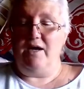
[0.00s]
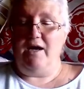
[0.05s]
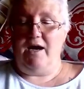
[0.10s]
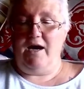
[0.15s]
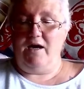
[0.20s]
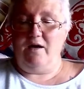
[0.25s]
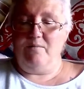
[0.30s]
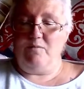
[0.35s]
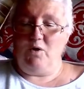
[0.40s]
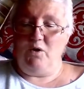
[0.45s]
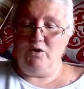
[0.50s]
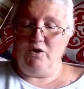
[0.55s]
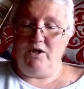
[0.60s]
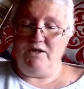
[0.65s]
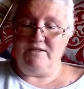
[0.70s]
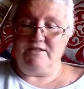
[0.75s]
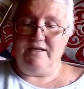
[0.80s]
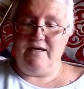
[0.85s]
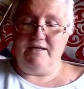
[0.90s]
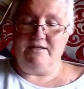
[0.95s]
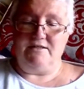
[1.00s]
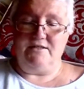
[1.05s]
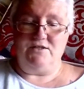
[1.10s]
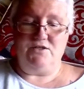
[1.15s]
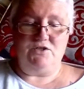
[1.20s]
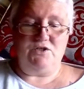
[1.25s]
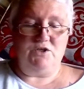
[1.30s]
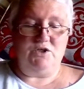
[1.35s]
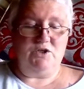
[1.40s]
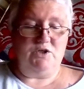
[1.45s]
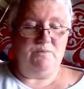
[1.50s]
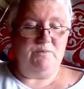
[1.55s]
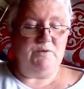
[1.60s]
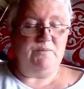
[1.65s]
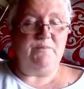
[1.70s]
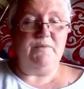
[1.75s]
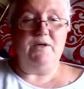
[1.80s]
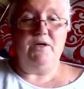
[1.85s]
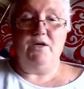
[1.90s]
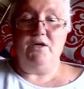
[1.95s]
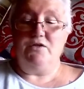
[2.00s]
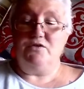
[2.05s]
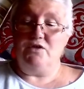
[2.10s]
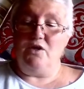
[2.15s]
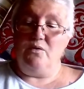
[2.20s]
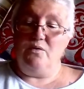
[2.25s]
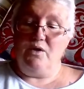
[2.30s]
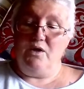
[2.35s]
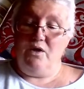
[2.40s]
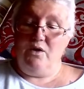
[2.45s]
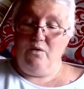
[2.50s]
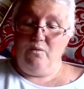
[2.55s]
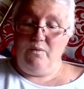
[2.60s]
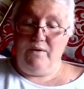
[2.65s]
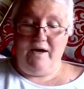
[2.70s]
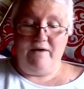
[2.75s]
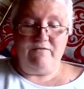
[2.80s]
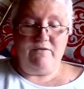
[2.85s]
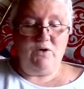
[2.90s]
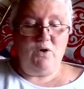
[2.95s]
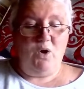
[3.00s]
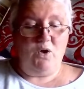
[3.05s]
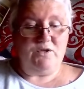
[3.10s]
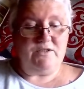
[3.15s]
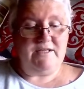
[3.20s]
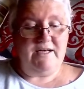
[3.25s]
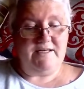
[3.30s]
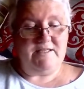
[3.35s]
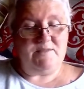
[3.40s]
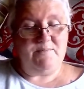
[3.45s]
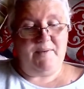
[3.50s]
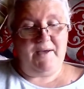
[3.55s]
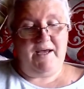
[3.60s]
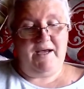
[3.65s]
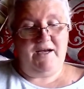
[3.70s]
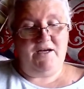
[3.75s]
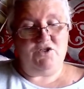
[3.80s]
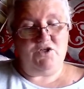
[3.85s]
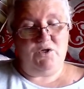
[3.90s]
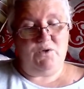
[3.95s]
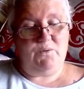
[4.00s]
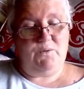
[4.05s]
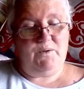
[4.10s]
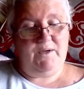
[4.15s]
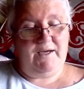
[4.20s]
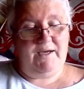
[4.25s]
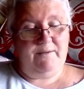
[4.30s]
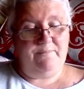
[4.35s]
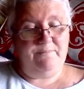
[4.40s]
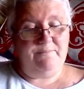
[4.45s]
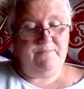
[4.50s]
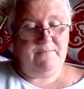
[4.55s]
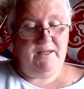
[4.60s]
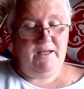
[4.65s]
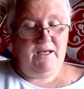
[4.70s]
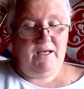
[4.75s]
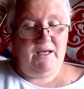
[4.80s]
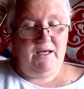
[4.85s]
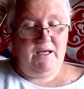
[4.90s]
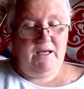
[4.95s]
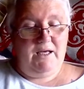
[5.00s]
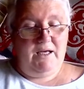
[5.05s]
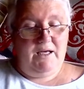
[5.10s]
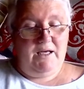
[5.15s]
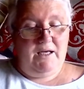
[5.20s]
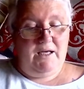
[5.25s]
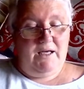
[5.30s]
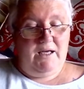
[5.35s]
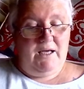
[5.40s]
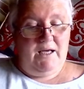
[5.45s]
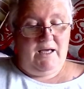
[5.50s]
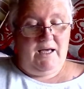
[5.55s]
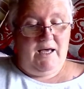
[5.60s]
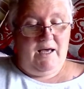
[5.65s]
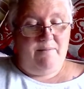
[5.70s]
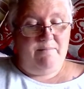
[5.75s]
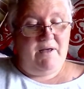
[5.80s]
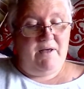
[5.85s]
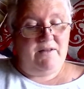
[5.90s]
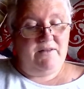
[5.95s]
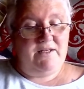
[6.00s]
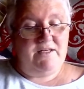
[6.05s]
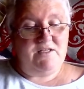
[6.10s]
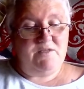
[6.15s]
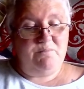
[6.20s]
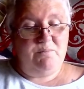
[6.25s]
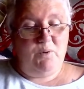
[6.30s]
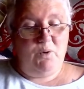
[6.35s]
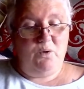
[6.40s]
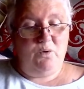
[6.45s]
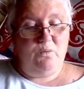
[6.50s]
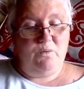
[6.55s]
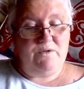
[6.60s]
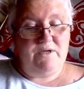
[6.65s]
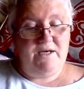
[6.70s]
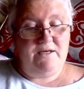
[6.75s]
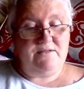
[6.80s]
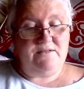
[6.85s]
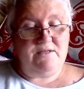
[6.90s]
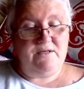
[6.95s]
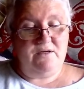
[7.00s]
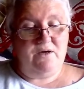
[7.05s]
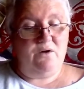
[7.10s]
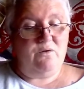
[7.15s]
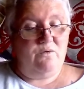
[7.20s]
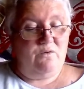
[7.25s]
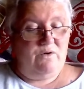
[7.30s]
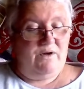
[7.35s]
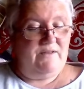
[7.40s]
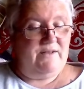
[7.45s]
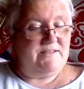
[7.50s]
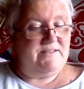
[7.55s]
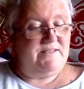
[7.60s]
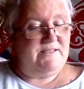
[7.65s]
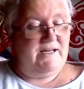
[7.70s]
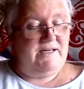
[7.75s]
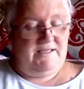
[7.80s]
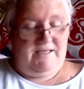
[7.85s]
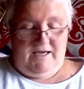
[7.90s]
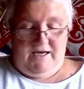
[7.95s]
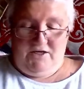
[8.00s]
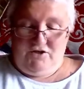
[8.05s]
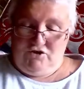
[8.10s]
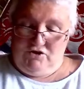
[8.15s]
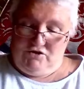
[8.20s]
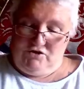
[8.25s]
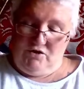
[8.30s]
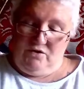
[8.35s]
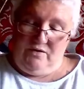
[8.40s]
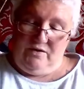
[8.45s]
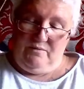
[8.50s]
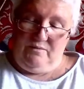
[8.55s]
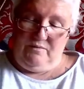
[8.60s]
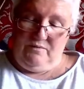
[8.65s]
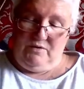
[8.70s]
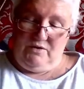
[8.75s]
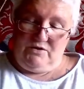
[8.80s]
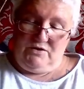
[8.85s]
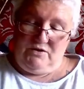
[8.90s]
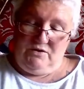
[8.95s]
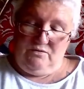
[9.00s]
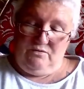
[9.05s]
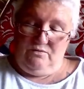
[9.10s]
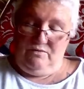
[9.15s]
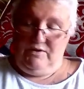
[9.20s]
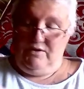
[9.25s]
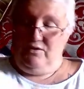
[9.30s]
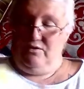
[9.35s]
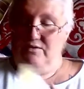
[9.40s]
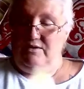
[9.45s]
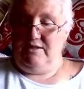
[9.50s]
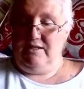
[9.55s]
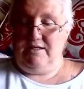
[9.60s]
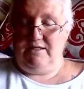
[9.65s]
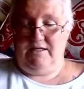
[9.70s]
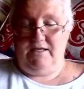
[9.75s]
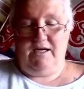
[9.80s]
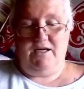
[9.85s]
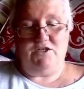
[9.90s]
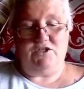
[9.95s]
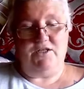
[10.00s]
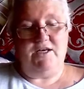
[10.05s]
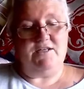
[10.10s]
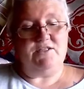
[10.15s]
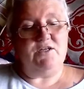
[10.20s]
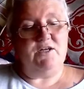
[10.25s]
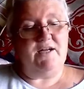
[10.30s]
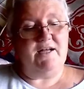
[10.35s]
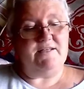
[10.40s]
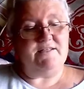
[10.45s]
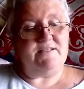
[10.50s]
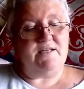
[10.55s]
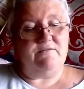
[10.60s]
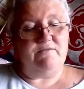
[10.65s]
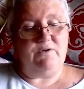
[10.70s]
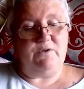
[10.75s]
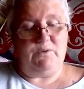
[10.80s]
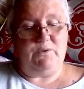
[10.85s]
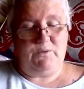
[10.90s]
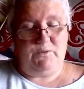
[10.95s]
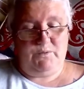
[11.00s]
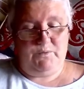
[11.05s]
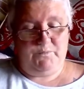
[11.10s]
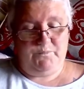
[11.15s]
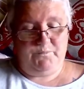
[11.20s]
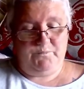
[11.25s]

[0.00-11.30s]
and I'm not going to get disturbed. So we have a contents page, okay. This book is, oh, all right, that's the dedication. Sorry, I'm going to read through the dedication there. So let's have a look.